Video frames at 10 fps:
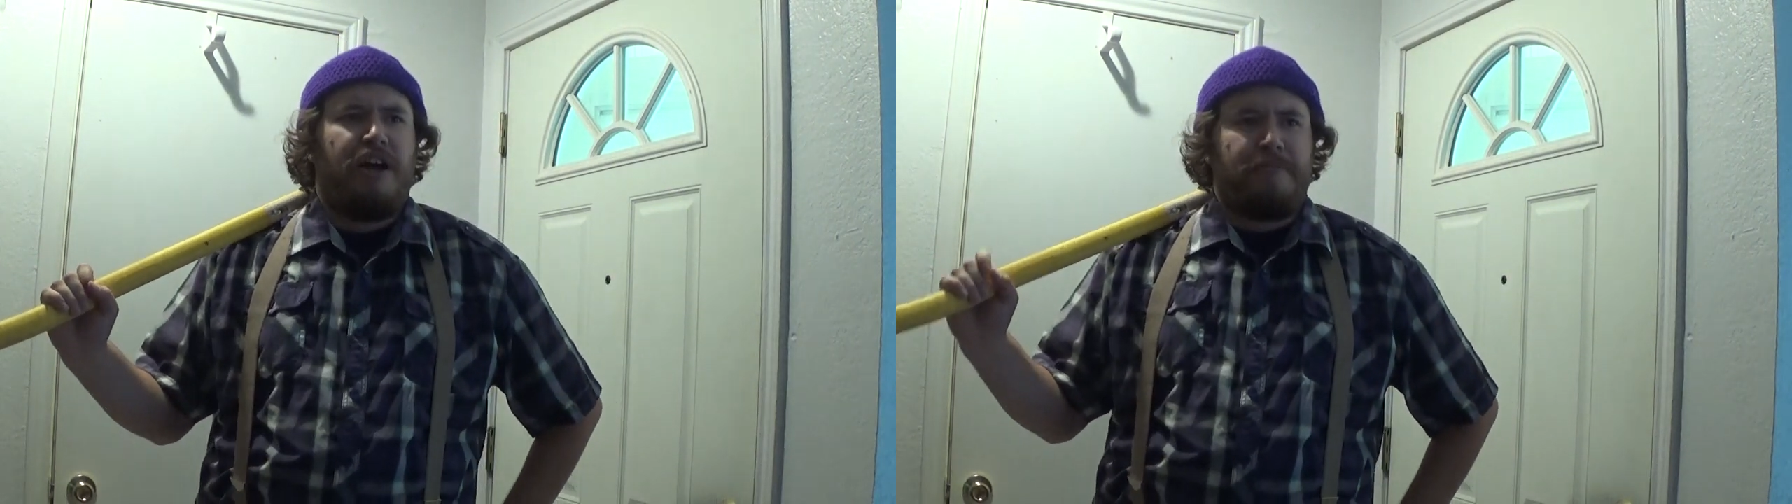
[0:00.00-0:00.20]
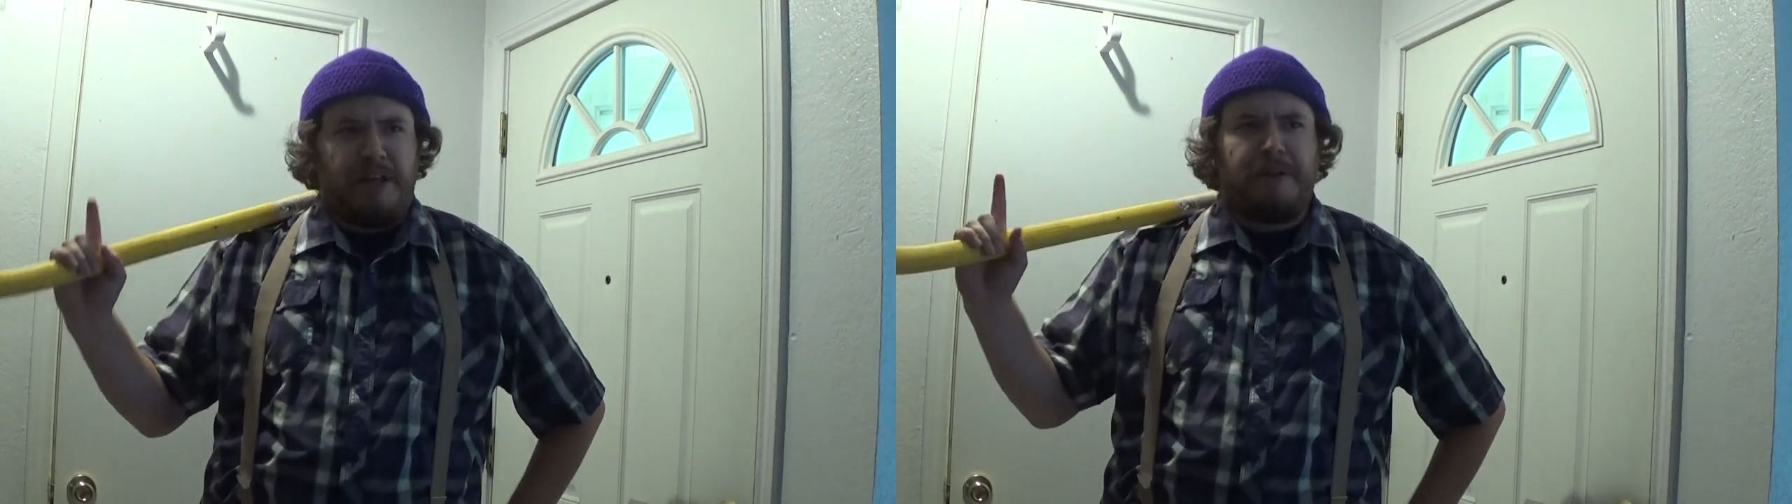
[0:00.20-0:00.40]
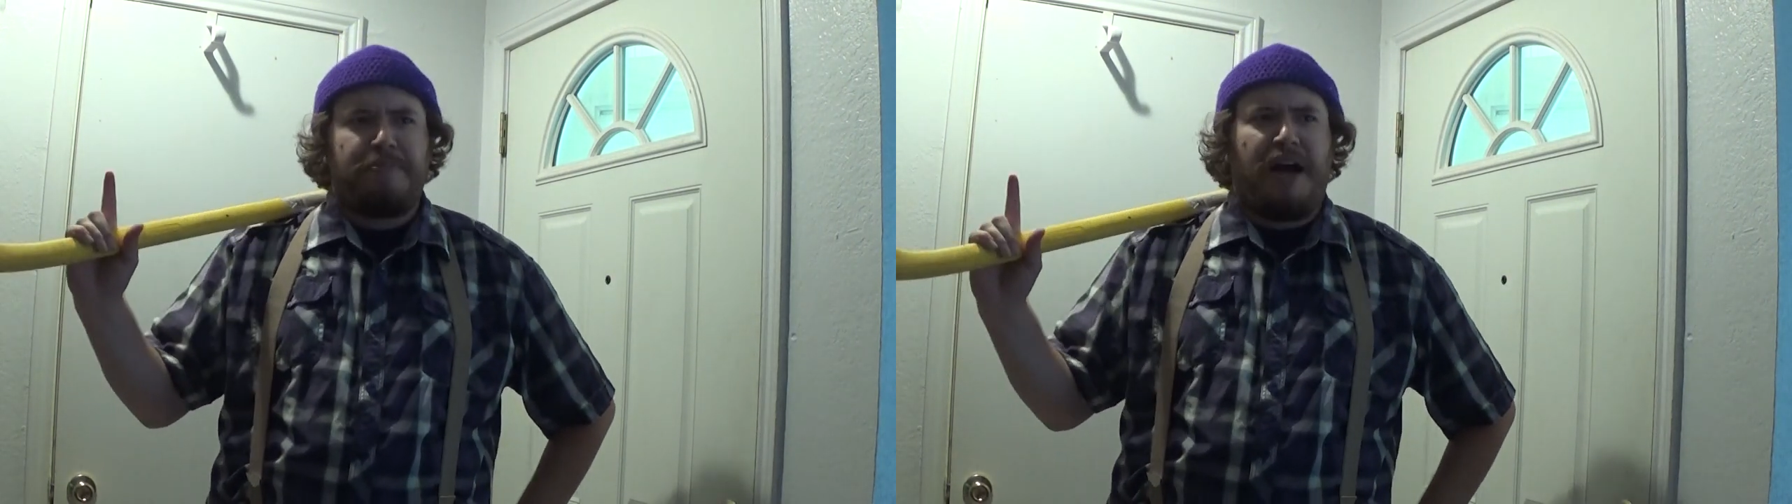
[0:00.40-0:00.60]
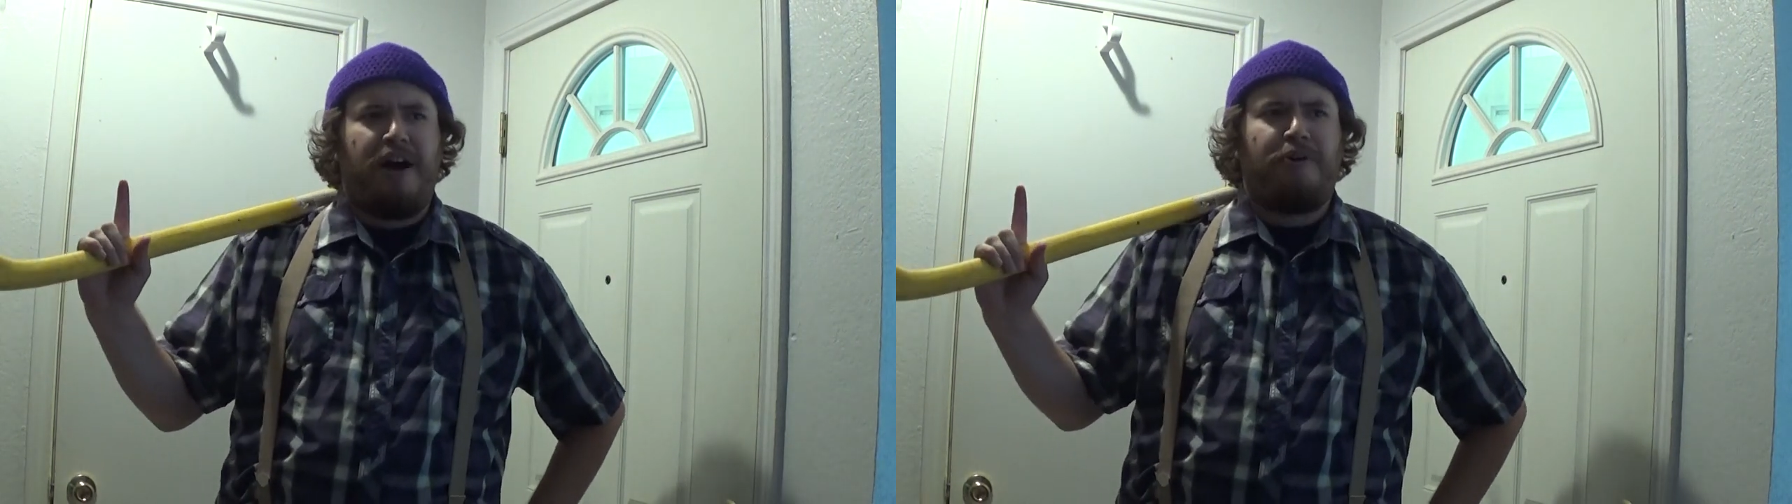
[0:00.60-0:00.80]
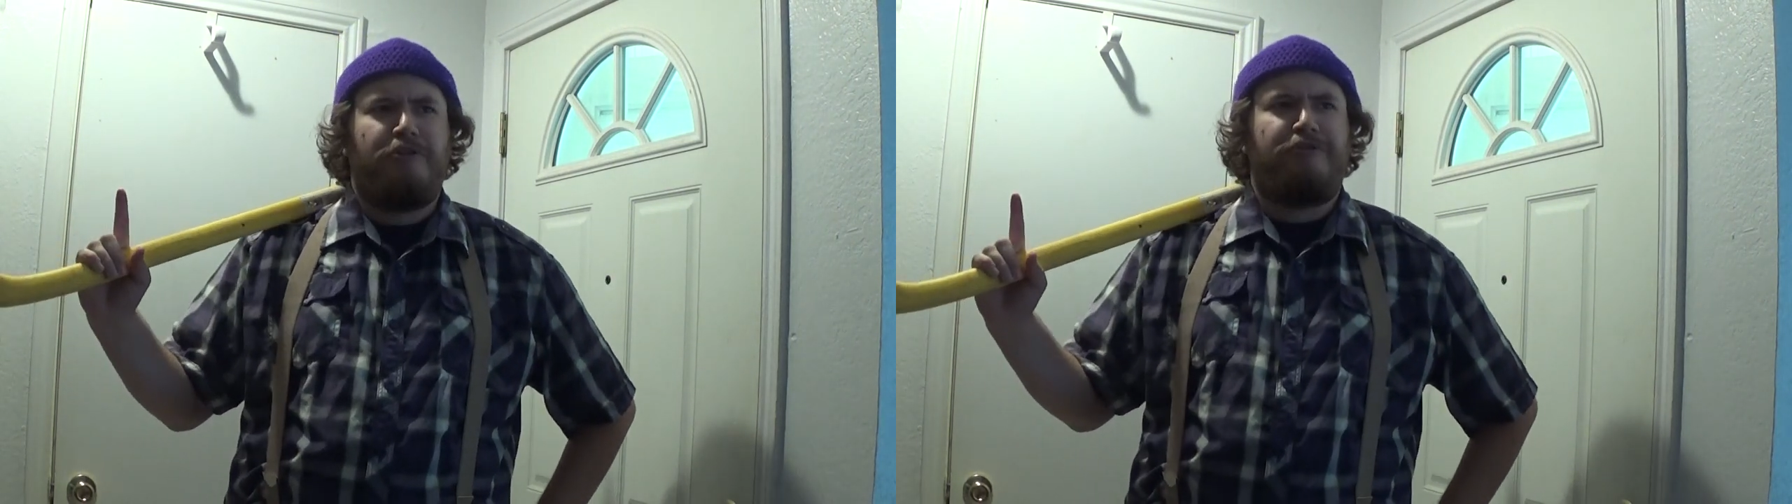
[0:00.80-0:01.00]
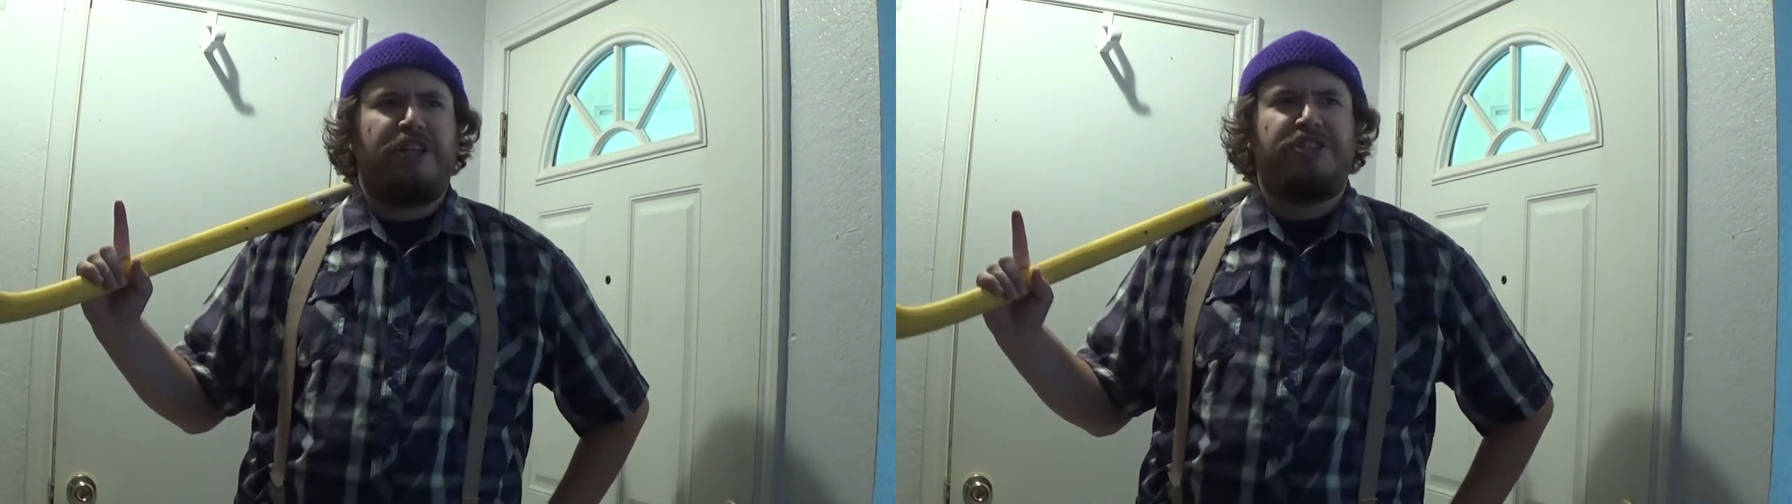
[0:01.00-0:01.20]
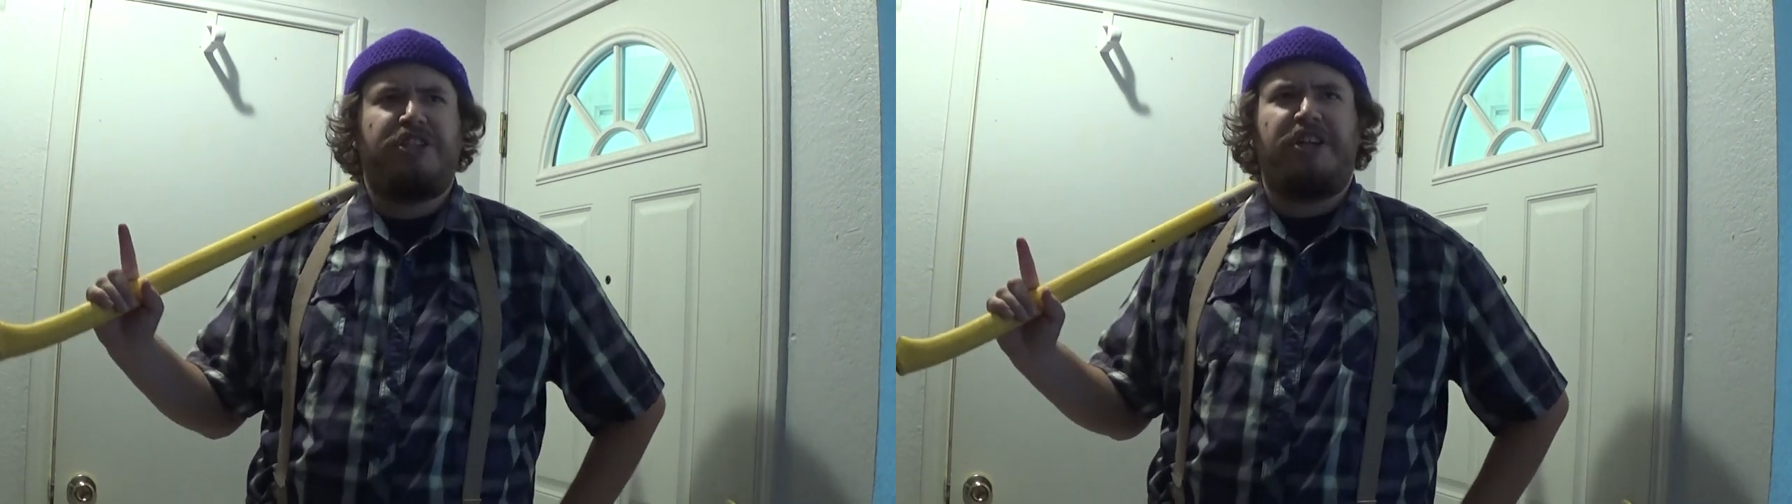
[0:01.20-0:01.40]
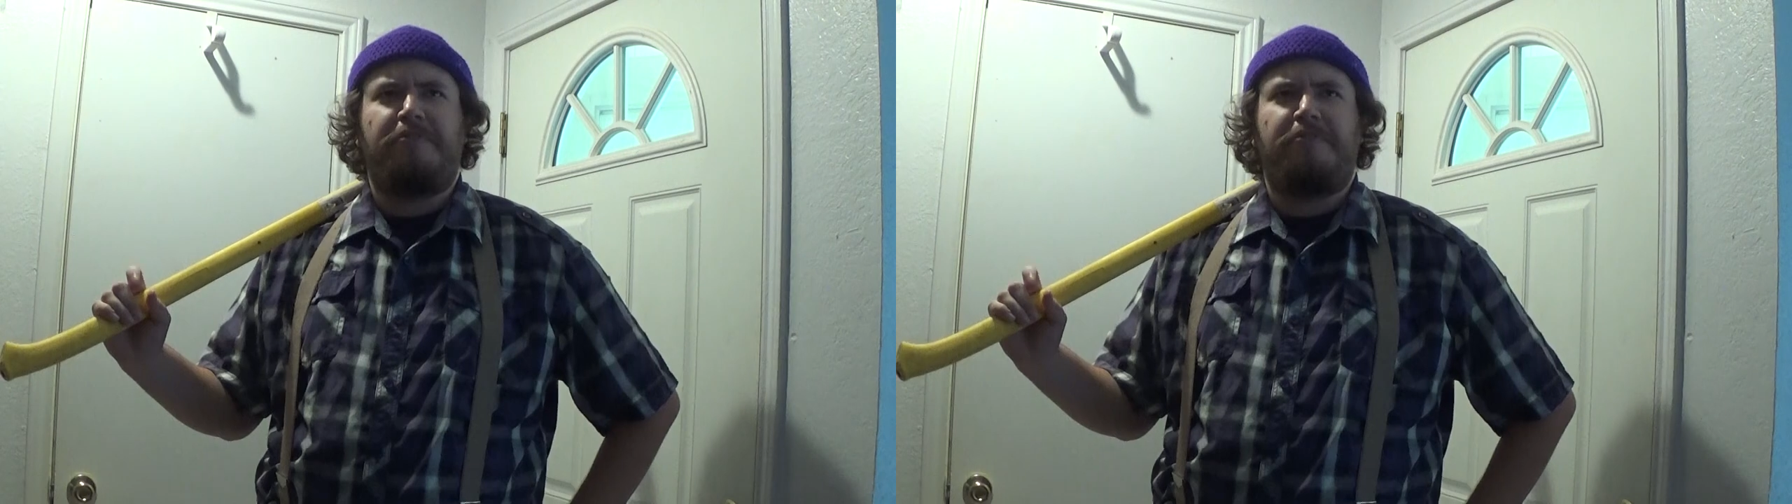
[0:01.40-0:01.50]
And by the power vested